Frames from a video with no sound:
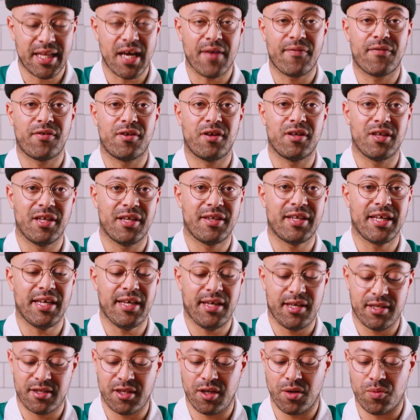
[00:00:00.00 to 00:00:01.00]
Definitely the
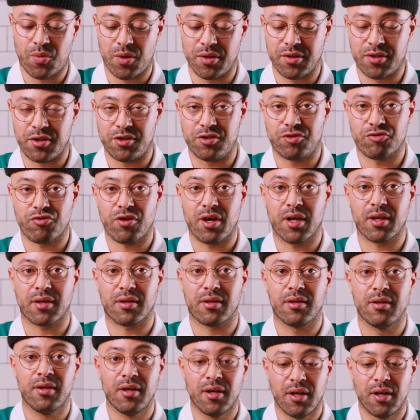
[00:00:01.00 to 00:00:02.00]
easier one to drink.